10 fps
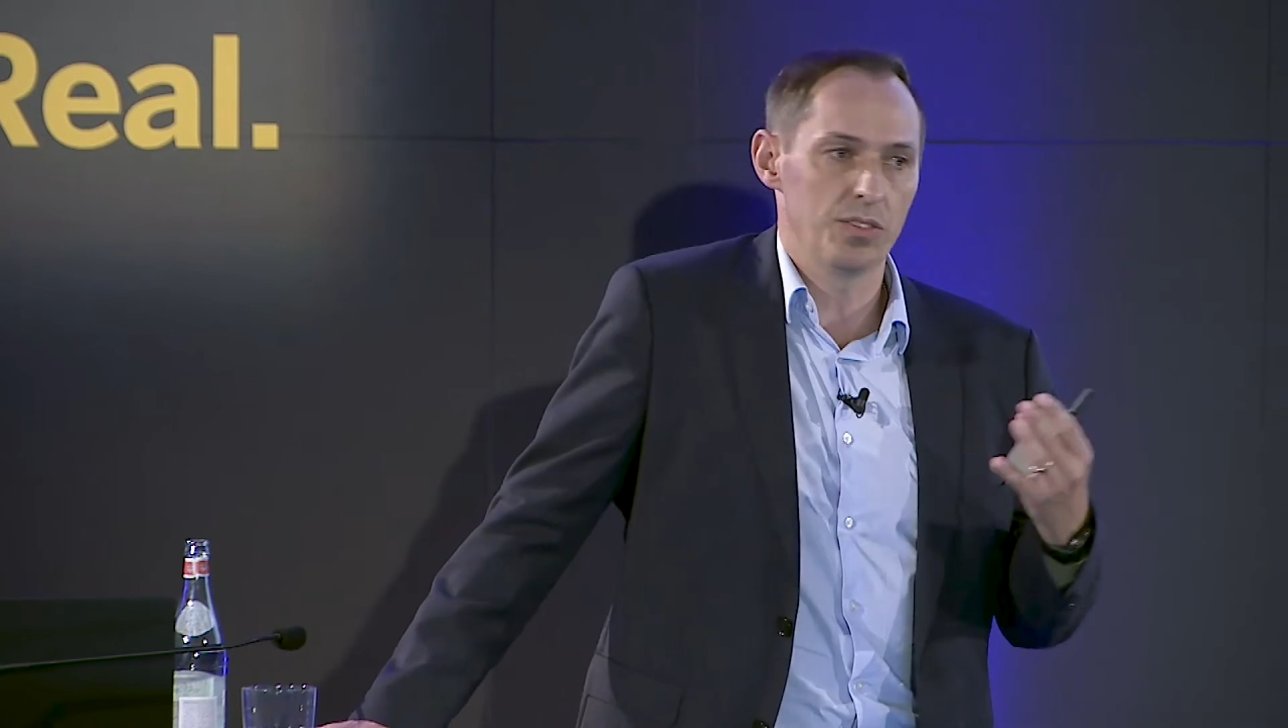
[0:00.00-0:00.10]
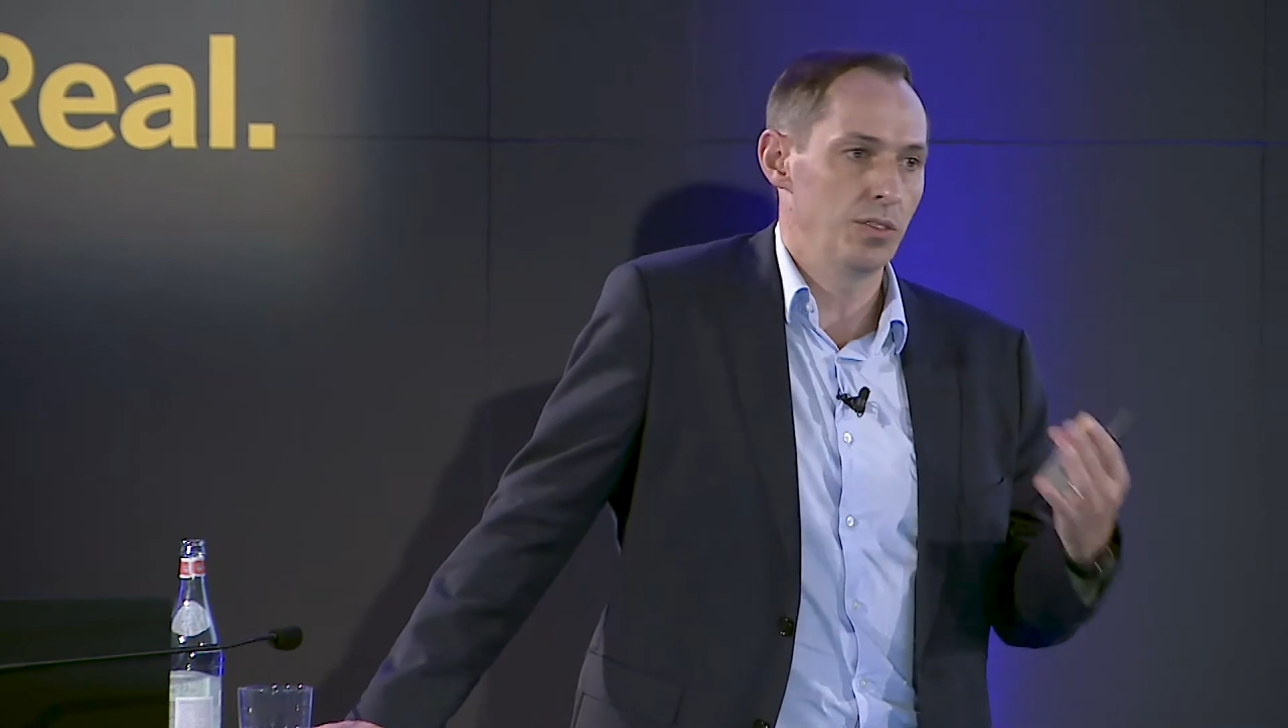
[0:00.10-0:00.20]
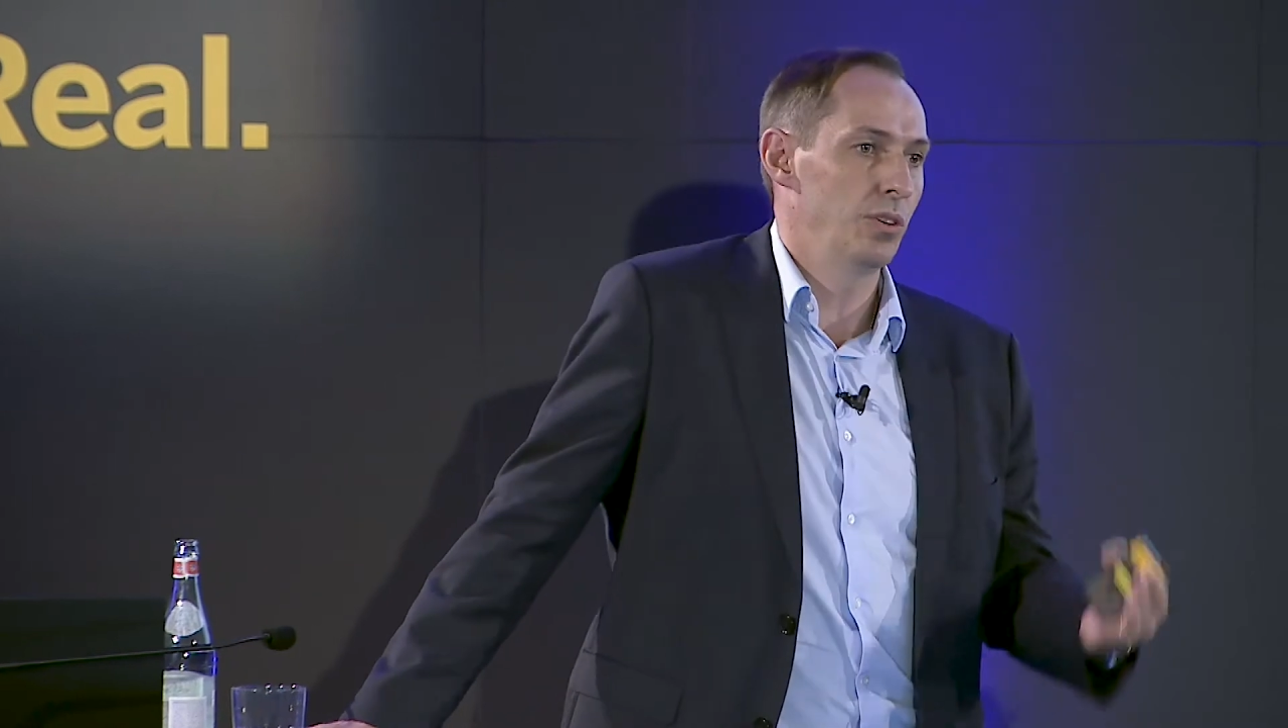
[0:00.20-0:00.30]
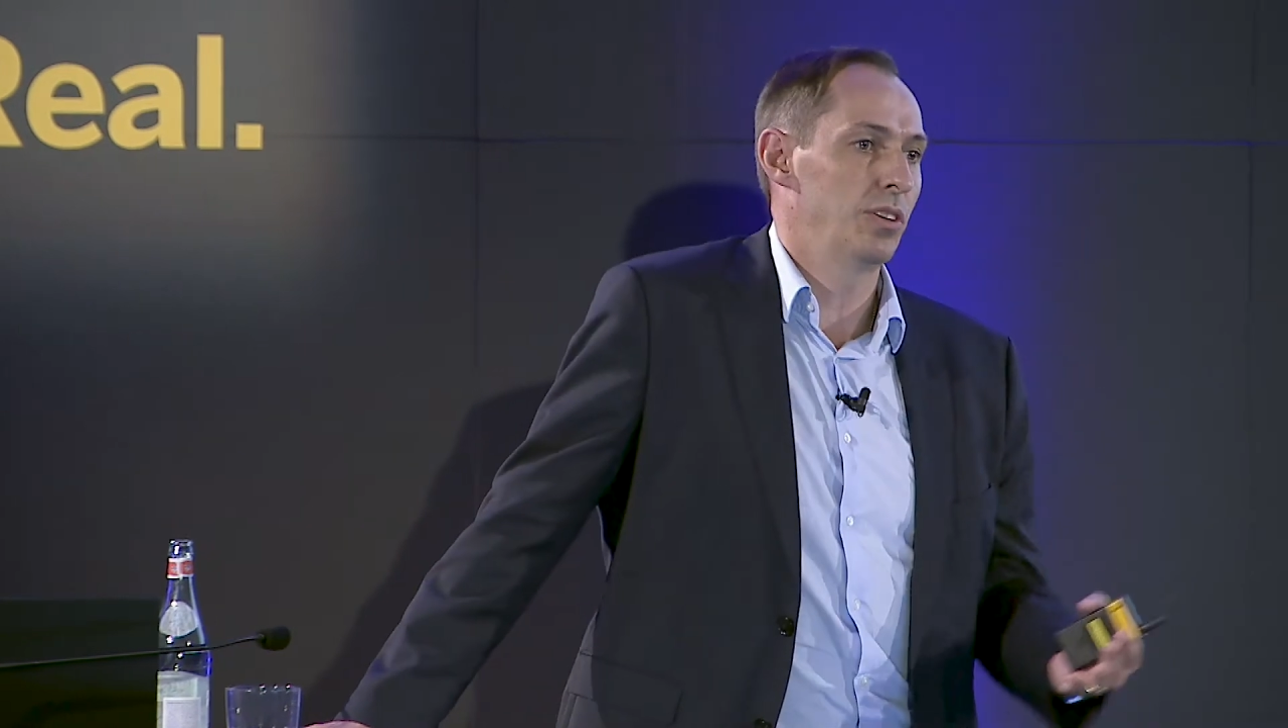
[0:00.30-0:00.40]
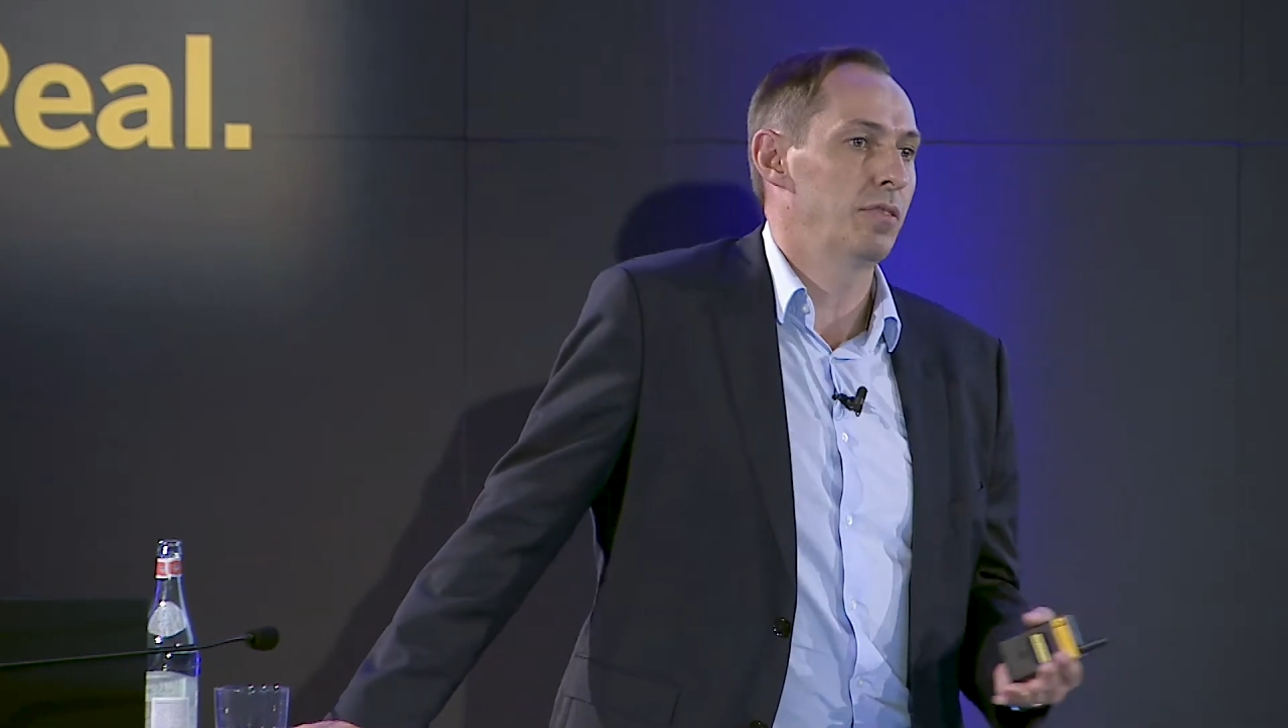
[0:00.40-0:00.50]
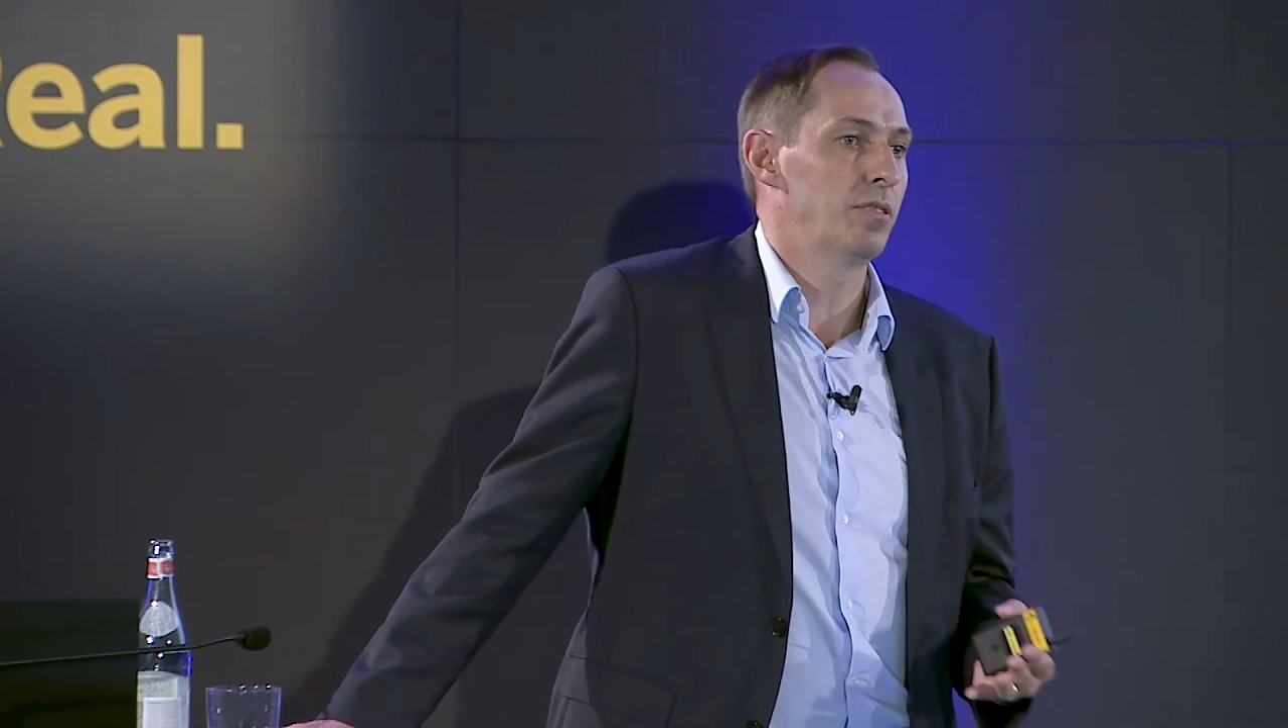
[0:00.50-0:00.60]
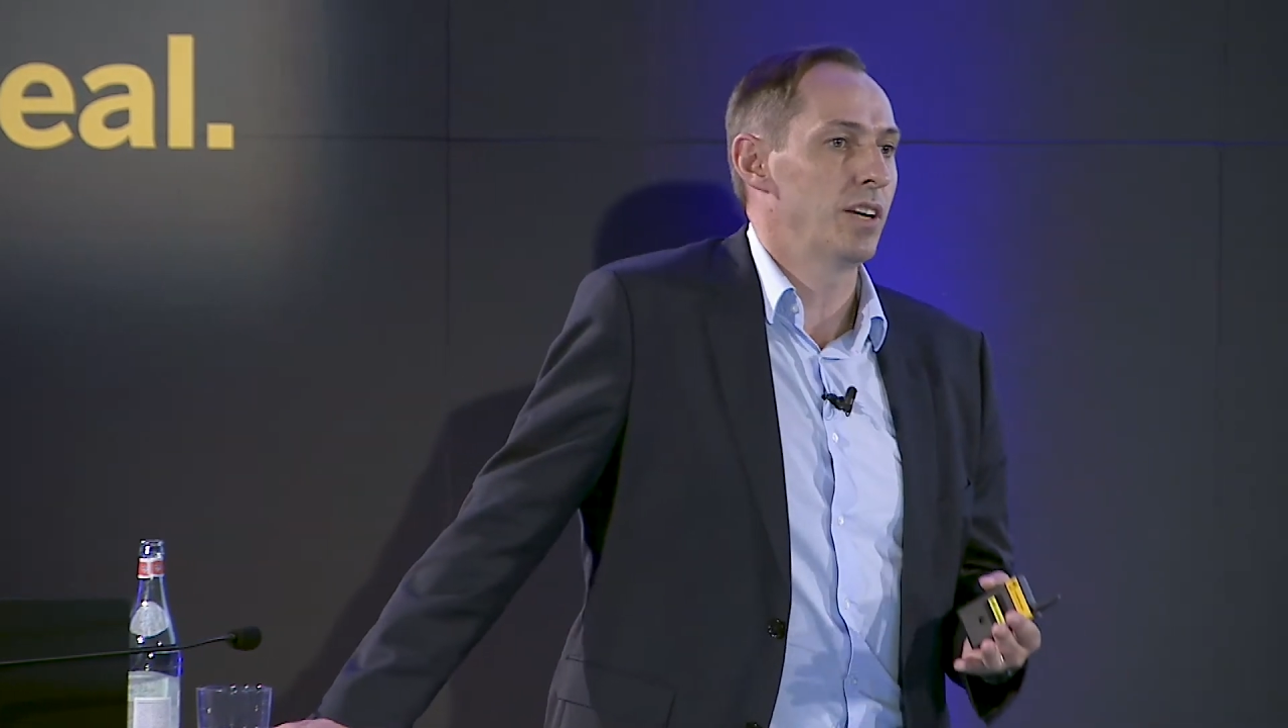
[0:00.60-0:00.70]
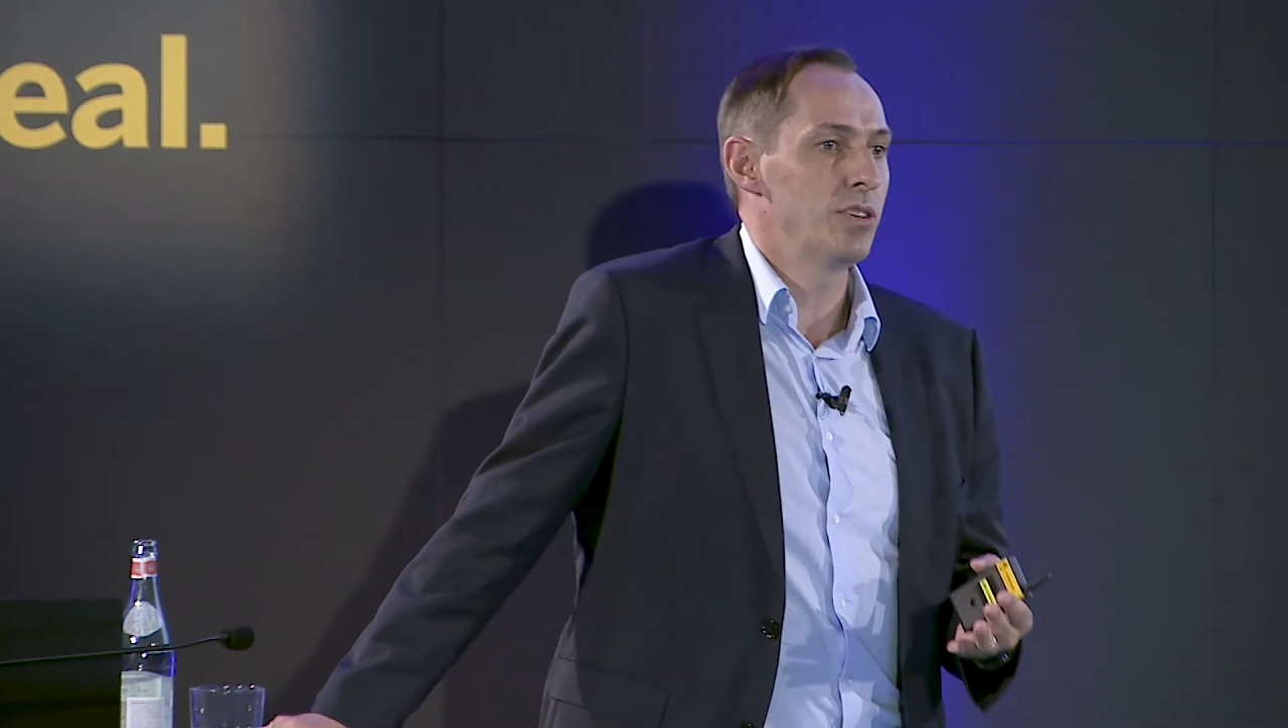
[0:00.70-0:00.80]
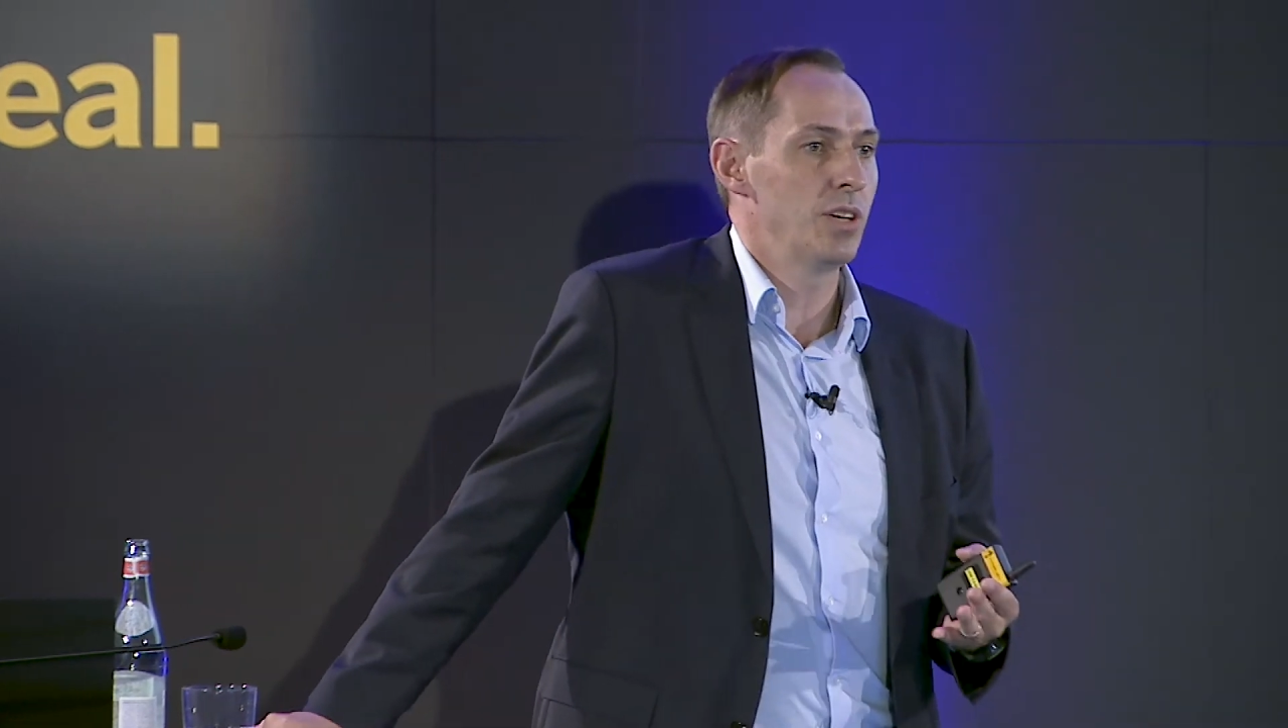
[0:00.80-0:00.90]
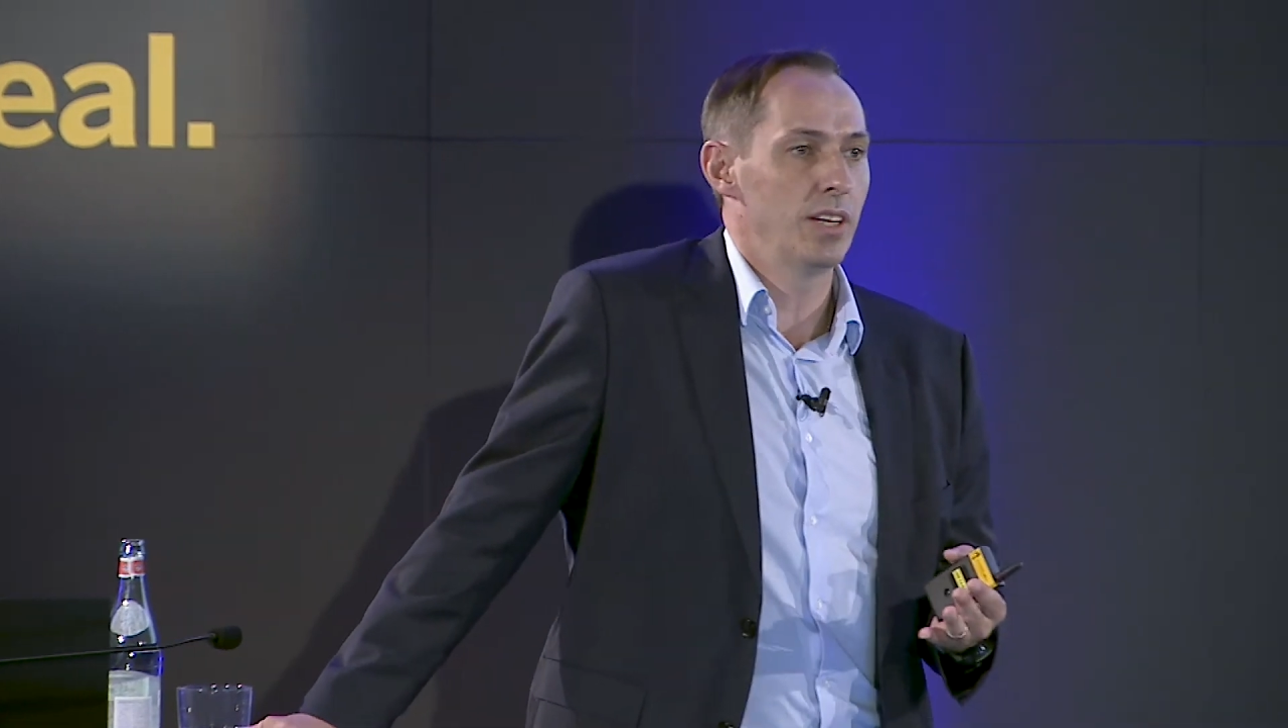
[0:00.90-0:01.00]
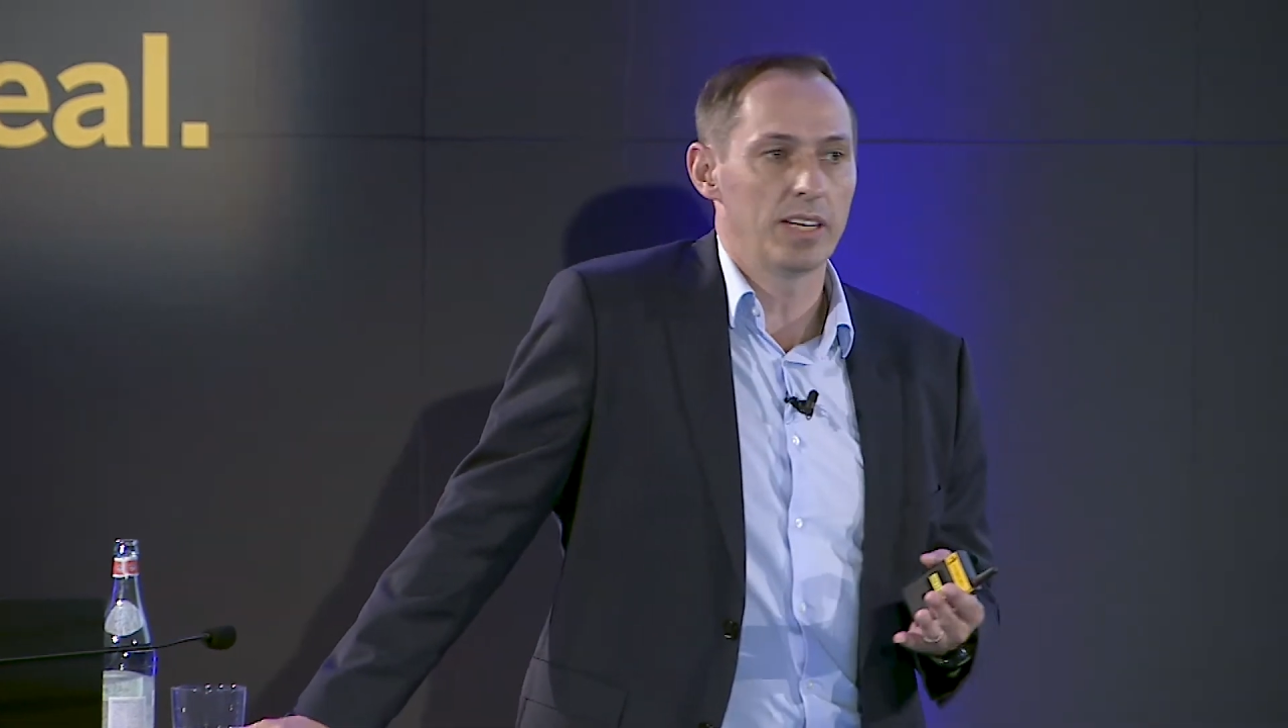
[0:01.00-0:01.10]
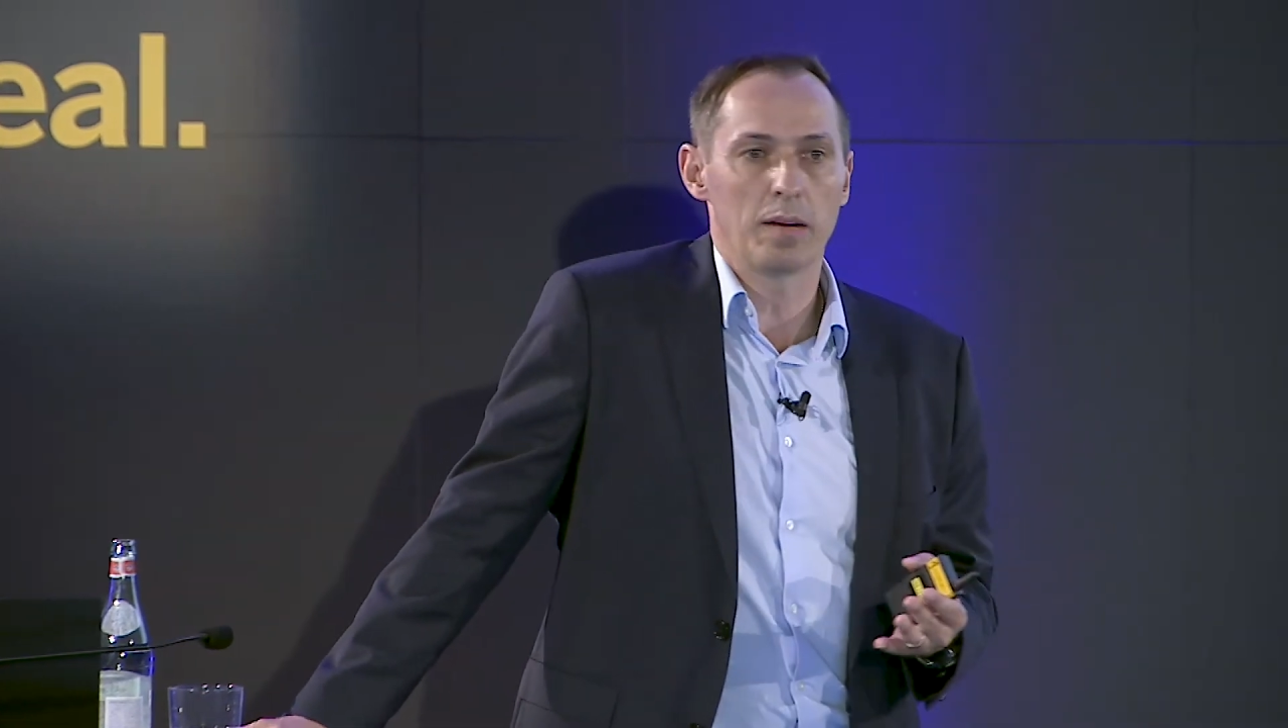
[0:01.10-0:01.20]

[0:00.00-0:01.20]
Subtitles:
and your differentiating